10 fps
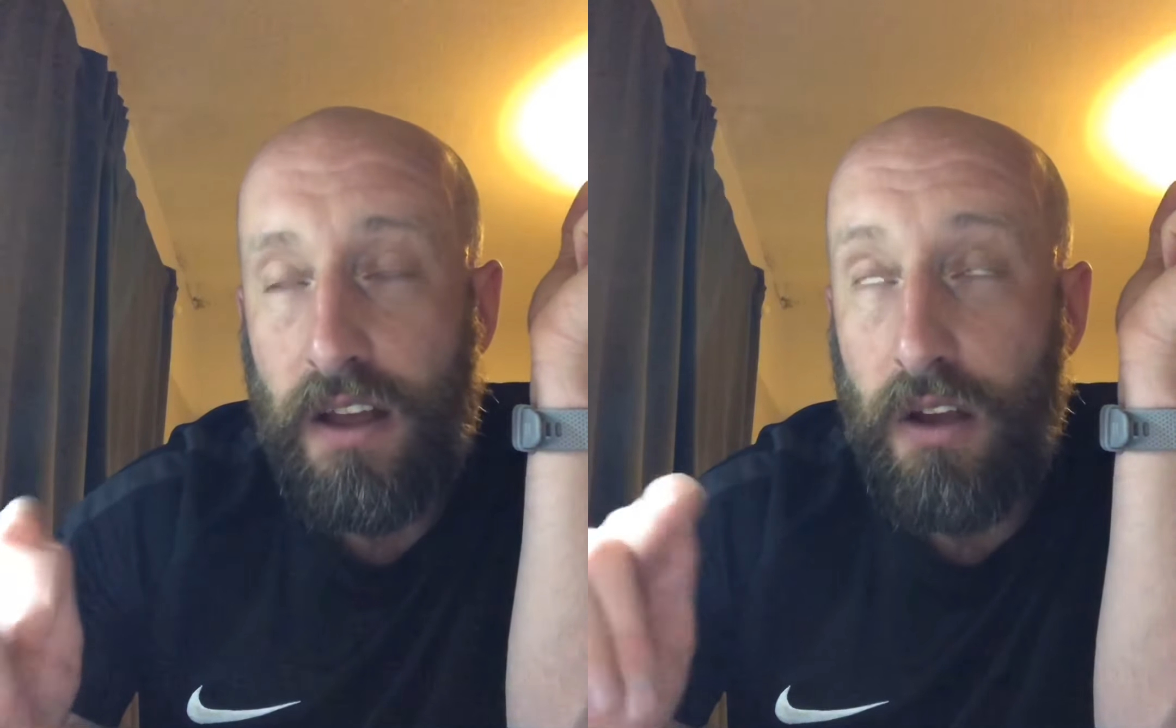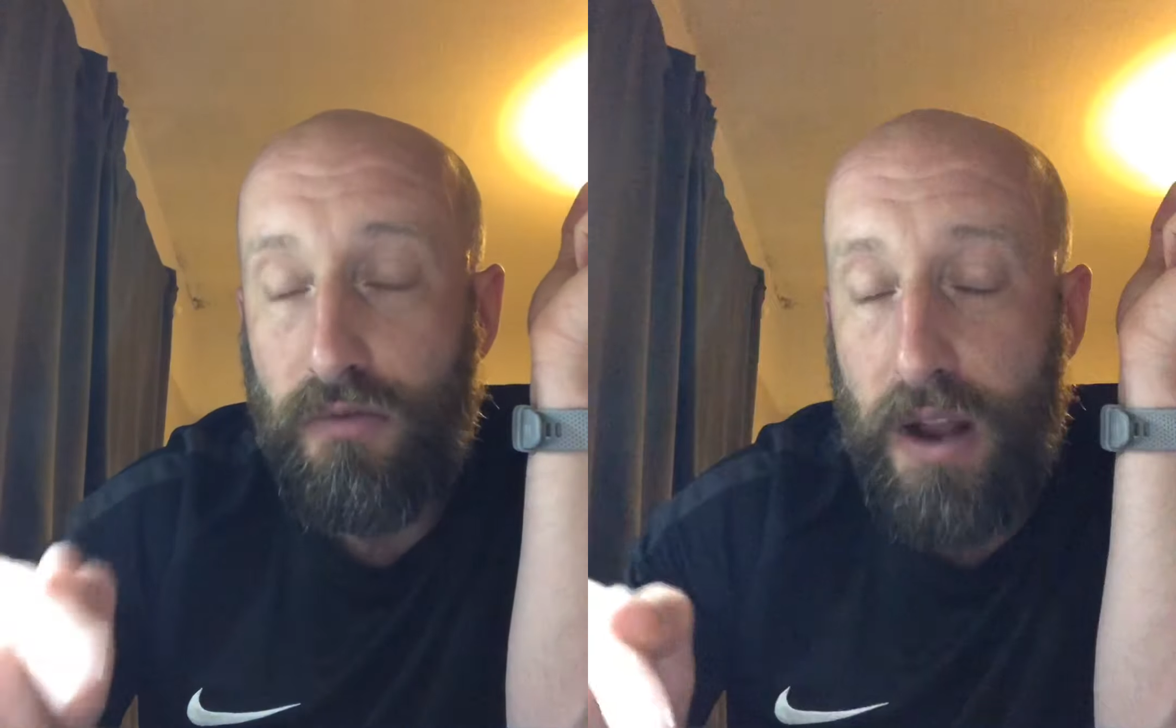
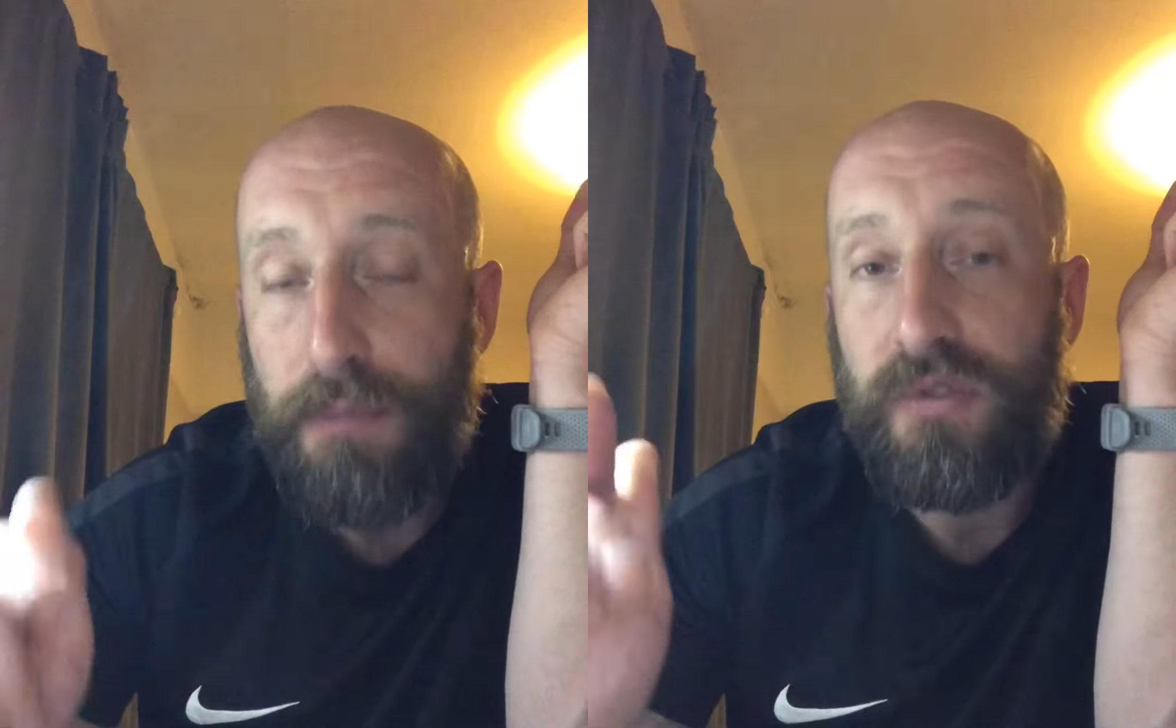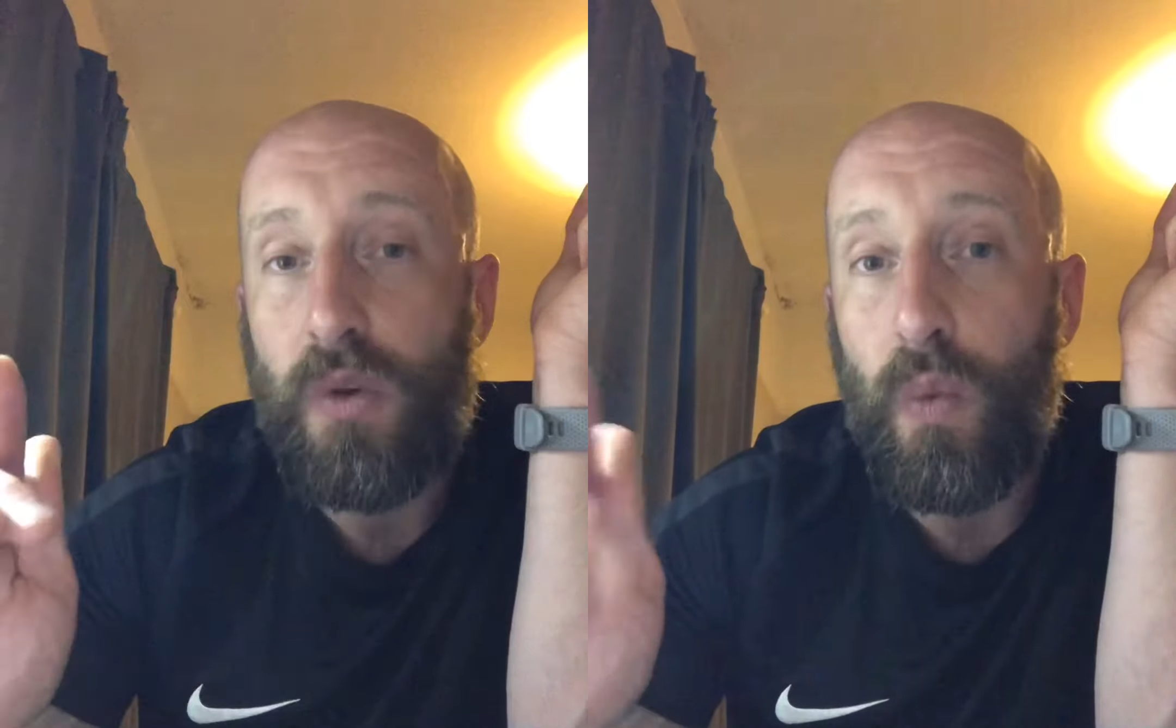
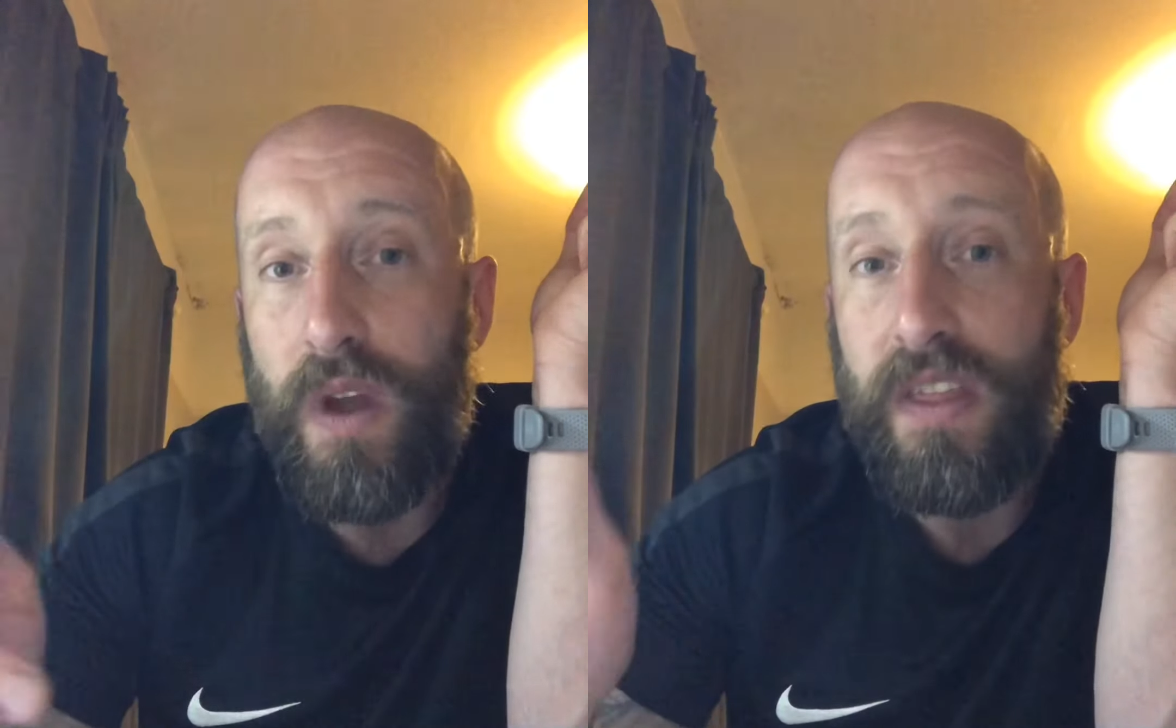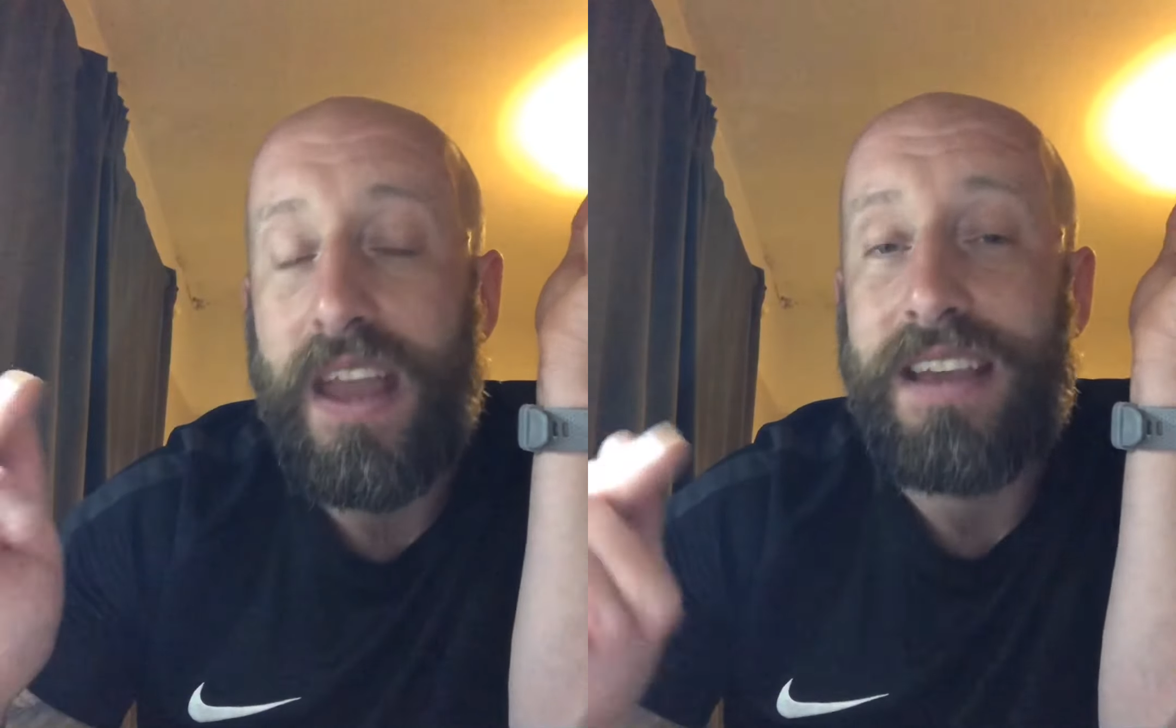reps
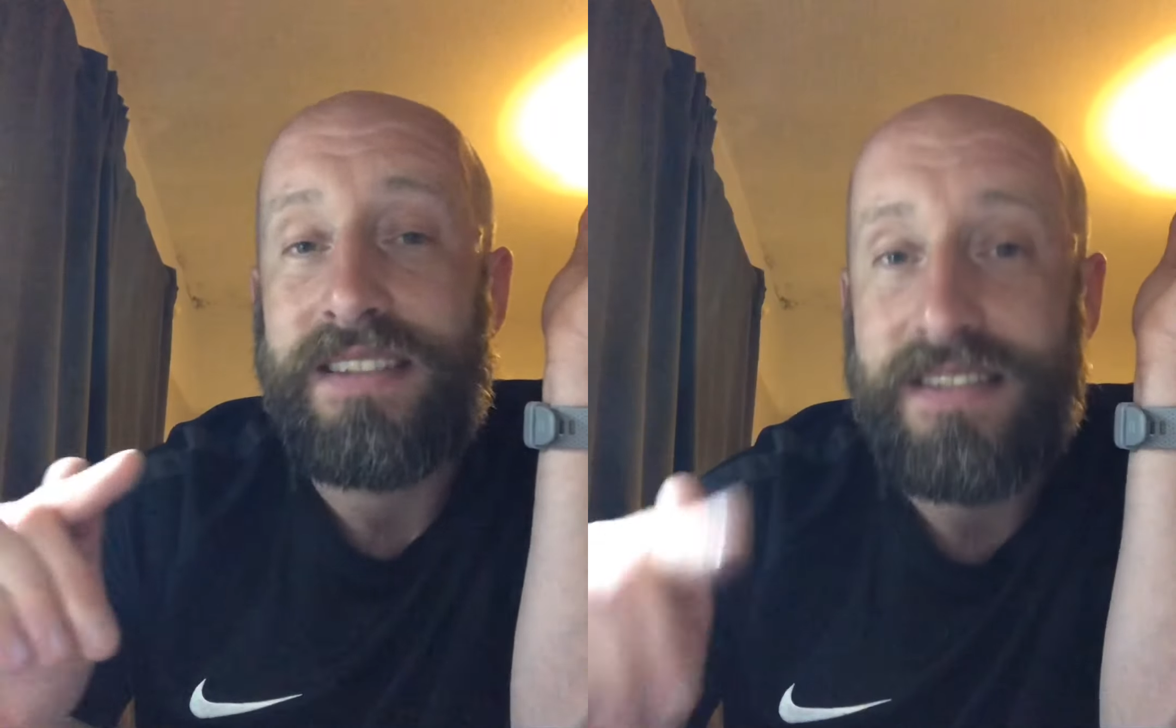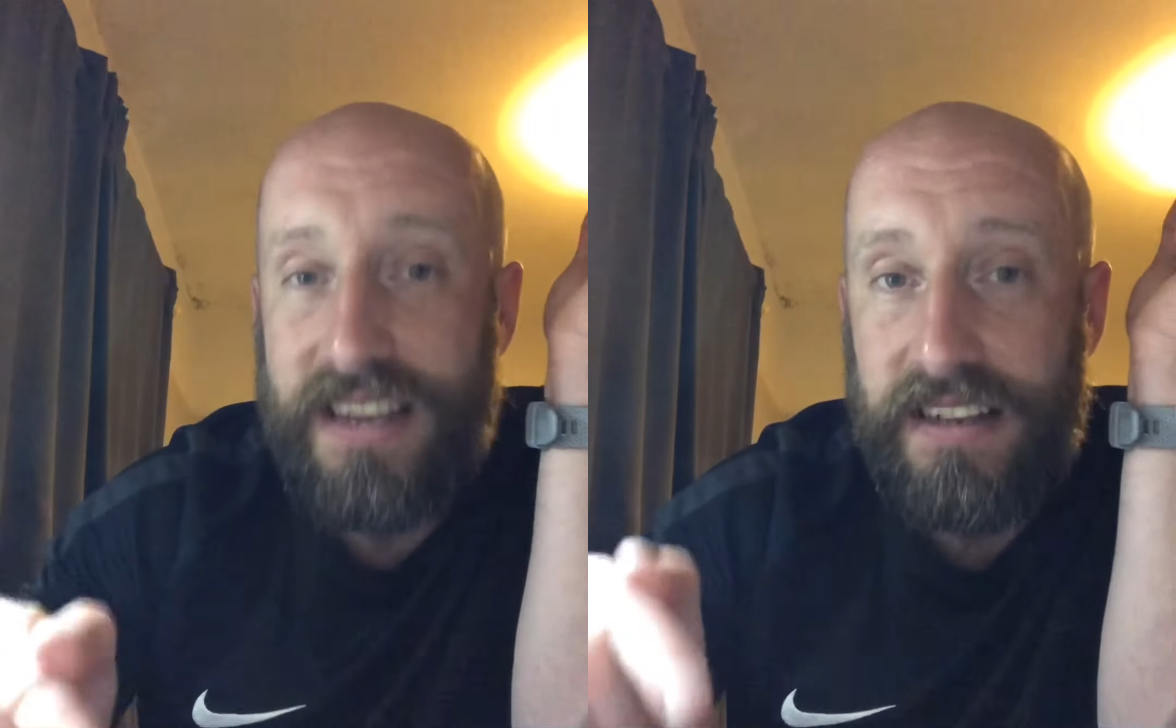with a
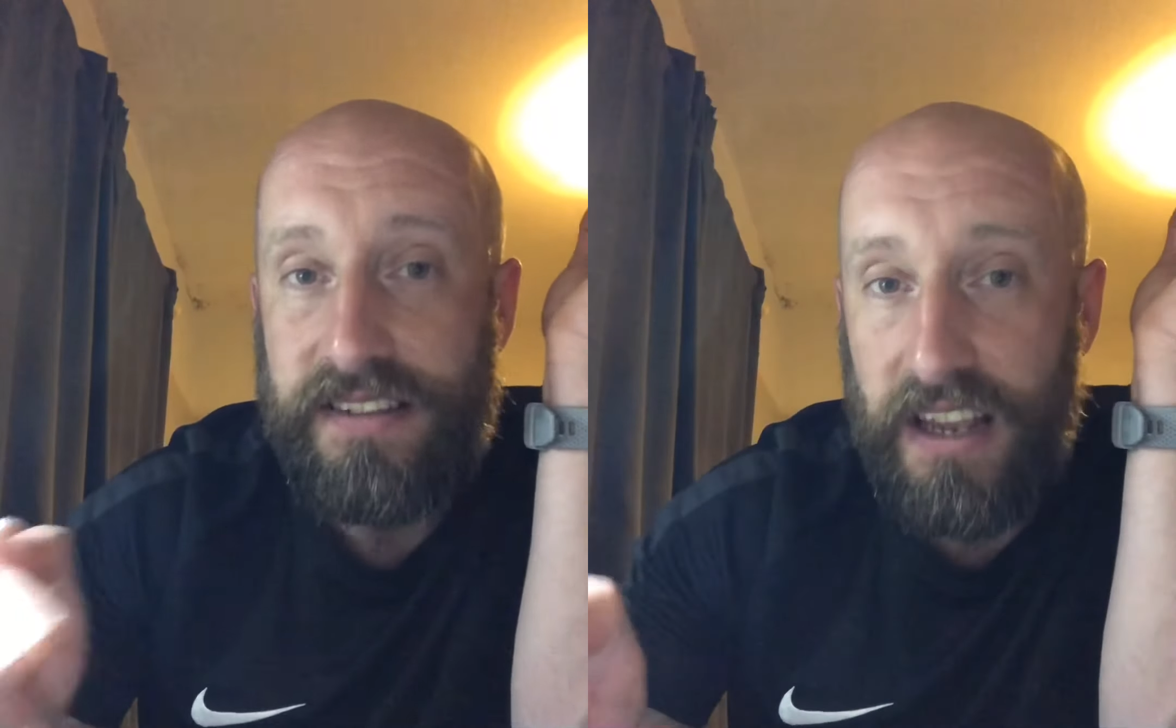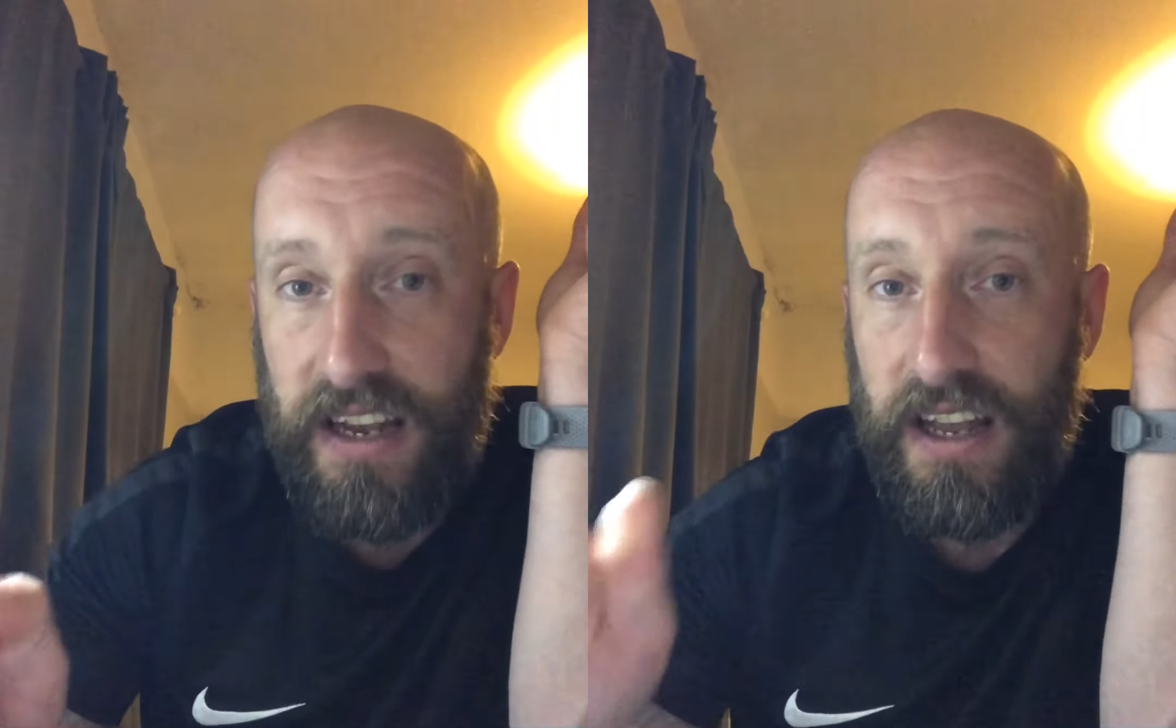6-second